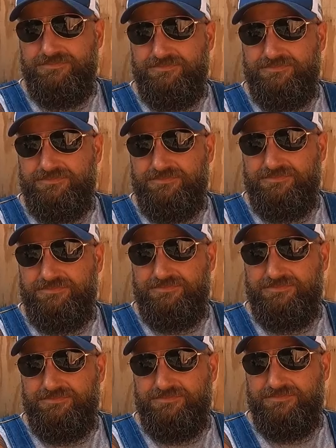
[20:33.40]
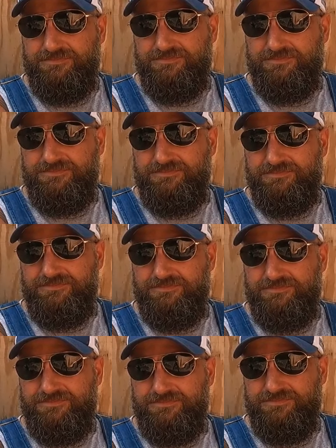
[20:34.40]

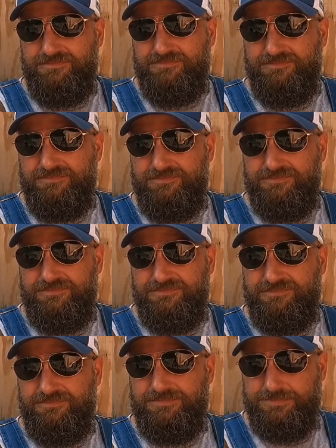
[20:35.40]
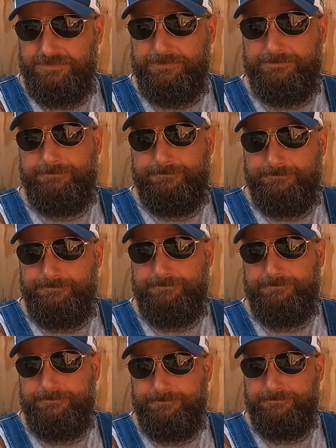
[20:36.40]

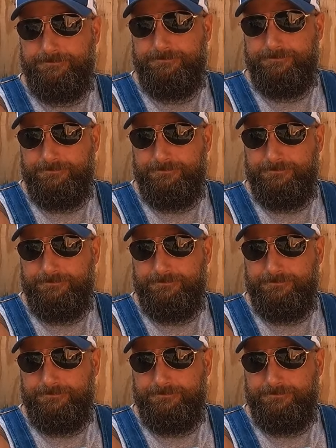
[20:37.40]
(silent)